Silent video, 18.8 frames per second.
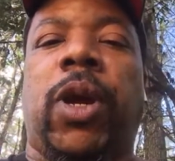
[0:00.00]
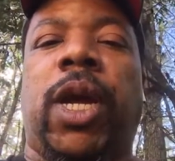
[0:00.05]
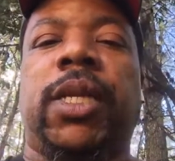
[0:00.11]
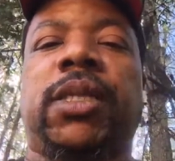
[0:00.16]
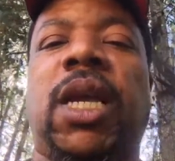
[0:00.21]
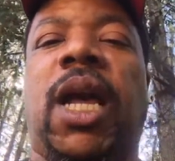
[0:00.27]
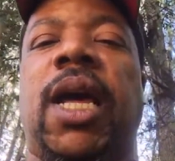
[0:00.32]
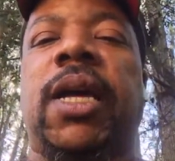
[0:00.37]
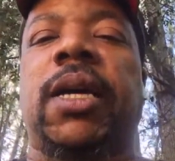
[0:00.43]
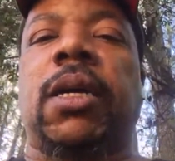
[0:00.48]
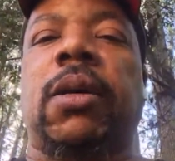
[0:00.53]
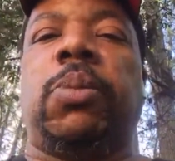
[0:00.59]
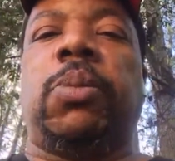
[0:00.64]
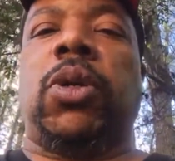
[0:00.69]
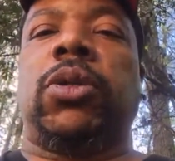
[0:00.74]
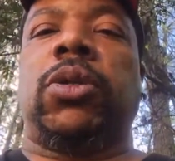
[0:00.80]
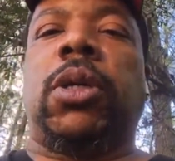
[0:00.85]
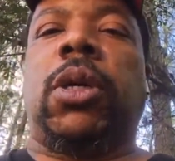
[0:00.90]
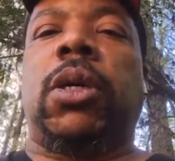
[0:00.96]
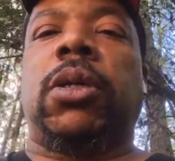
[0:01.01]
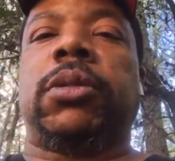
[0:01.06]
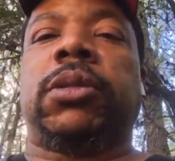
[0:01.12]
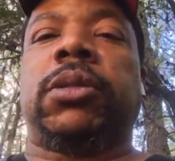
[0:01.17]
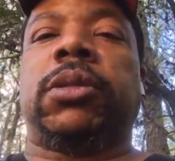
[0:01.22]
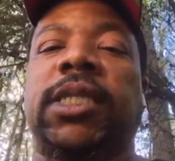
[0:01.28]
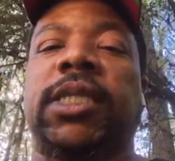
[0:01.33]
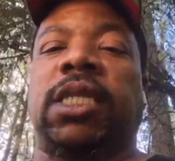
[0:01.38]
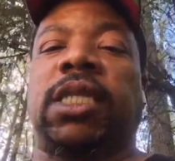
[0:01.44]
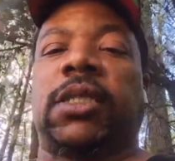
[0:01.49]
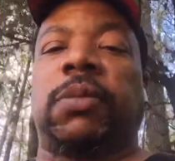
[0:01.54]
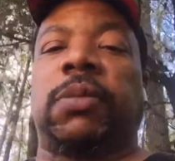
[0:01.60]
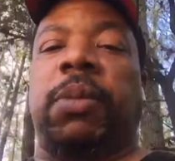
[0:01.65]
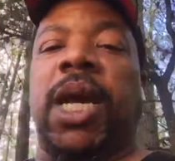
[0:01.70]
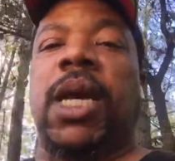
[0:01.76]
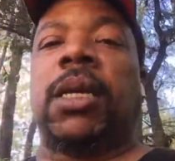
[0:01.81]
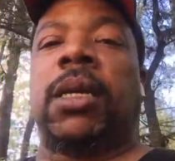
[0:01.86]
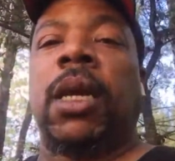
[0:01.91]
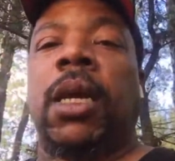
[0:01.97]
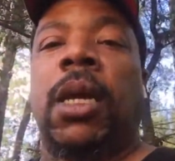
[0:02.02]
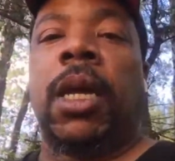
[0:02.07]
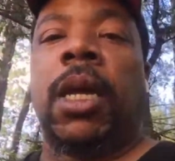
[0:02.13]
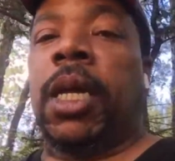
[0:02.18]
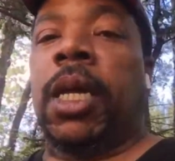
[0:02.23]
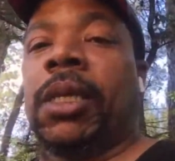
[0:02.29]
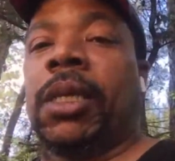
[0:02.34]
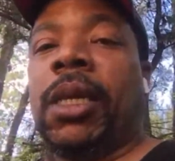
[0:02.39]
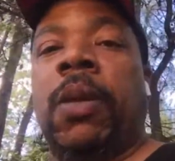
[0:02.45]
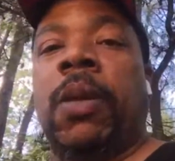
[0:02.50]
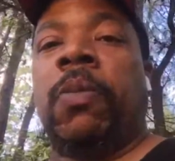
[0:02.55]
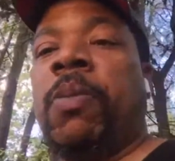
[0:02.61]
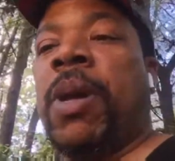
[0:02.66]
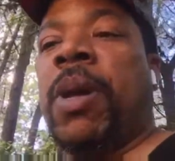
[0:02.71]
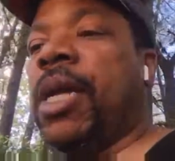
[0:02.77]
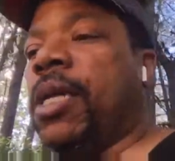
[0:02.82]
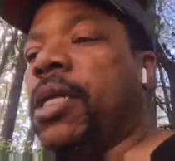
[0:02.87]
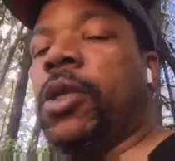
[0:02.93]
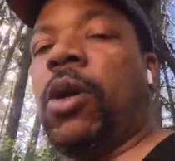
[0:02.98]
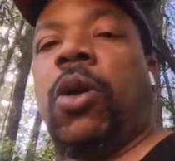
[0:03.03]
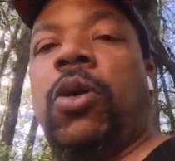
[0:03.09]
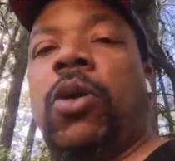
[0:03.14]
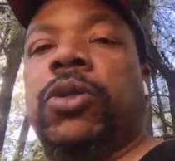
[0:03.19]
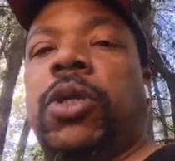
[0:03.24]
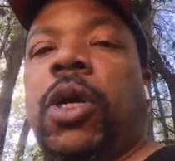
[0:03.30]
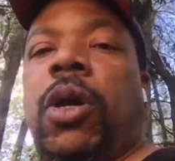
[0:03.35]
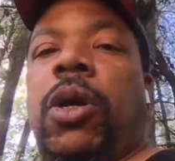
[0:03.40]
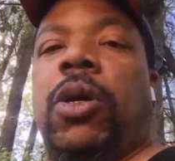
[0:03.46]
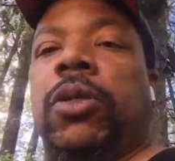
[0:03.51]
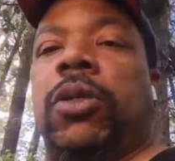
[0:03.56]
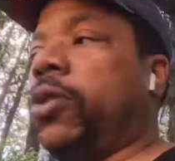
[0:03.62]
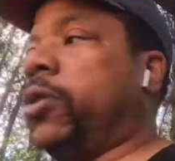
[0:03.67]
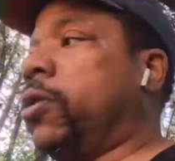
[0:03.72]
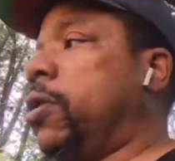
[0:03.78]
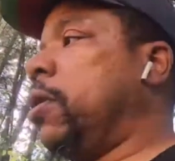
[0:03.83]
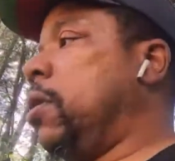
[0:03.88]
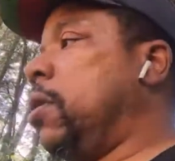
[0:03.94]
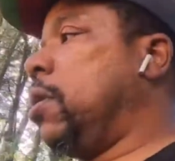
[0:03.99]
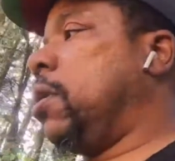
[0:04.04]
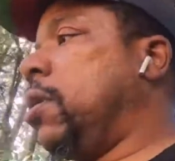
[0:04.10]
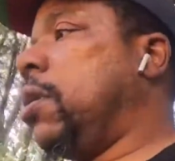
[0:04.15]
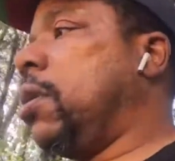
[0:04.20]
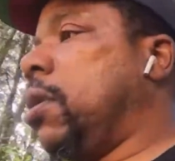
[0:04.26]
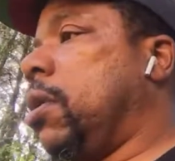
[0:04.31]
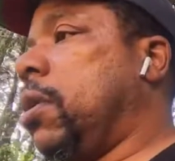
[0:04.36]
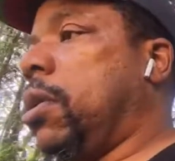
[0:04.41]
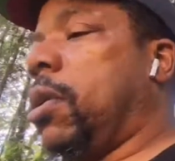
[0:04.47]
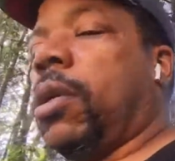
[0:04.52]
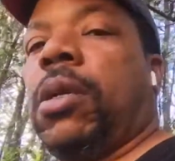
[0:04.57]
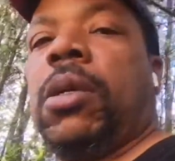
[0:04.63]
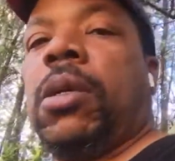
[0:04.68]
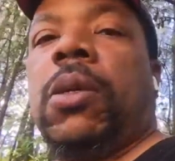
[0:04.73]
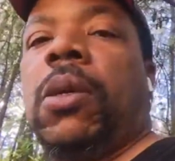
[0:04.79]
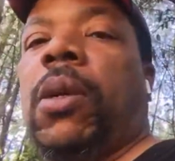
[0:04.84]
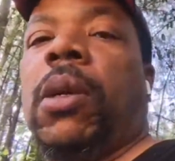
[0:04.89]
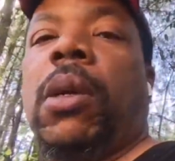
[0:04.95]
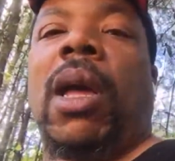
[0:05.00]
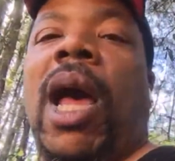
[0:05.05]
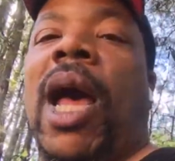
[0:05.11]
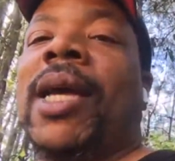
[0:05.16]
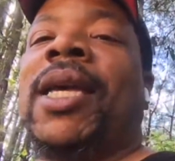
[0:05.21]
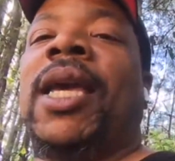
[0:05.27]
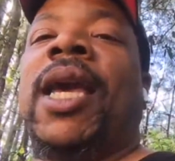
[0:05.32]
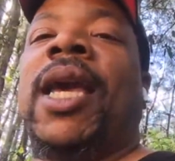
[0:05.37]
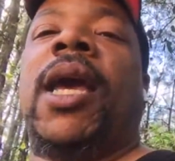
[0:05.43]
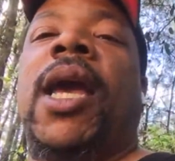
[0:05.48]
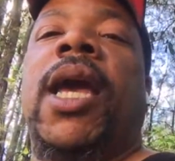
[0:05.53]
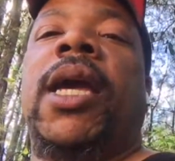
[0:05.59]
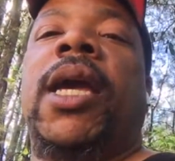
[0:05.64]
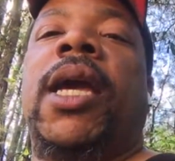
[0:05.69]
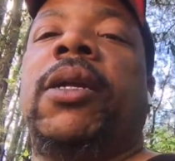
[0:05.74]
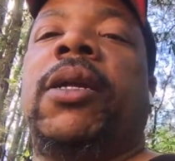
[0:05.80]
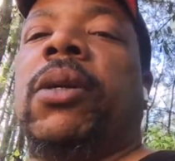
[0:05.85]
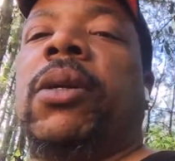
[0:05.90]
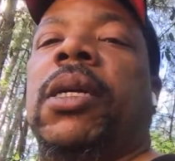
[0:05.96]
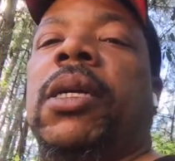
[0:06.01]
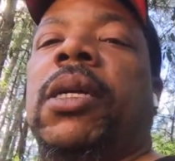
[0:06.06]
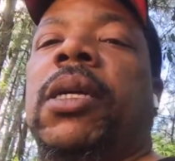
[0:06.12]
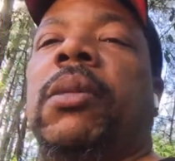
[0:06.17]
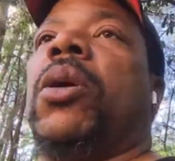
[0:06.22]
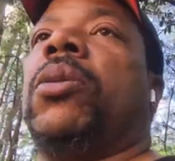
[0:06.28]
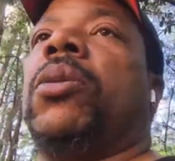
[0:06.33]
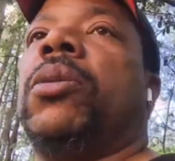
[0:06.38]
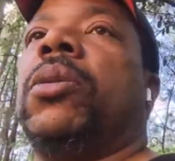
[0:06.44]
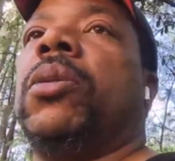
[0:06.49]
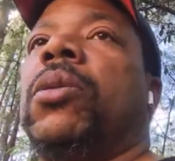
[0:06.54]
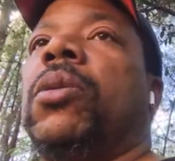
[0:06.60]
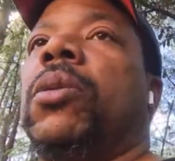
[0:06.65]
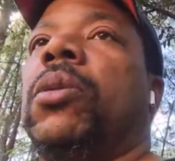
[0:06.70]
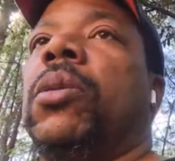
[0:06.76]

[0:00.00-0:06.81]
Red Tiger Bulldog. That's his main. He made his own dogs. I can't hate on him, bro.